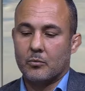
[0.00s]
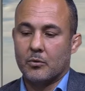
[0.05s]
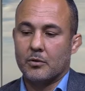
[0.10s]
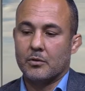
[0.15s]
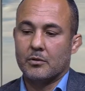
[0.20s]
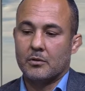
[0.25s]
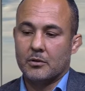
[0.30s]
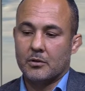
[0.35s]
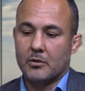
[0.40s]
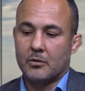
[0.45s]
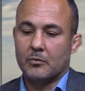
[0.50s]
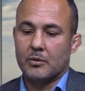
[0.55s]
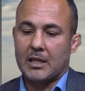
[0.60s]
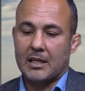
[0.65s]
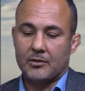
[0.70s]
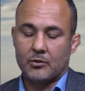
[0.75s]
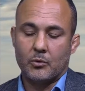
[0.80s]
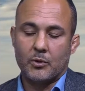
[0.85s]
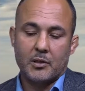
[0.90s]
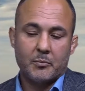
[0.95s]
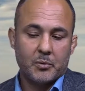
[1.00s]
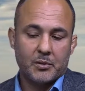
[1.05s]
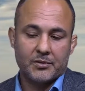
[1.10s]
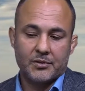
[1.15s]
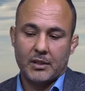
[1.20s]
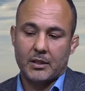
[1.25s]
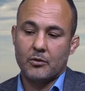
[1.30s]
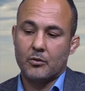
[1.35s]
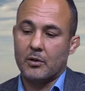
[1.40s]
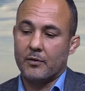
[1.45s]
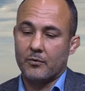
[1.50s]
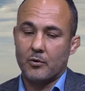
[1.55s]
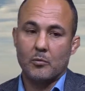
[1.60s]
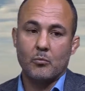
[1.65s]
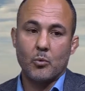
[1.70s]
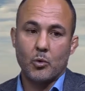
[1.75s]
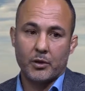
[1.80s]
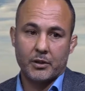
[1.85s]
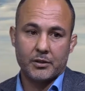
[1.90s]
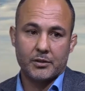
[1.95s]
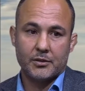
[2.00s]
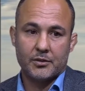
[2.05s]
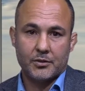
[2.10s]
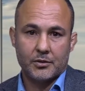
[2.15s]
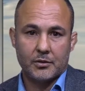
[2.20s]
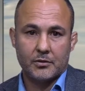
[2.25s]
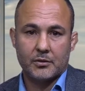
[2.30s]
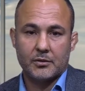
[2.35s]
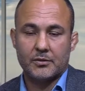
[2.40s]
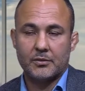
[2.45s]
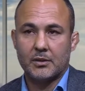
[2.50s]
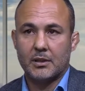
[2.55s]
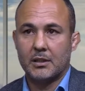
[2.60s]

well, you, you know, at 20%, you have no mortgage insurance.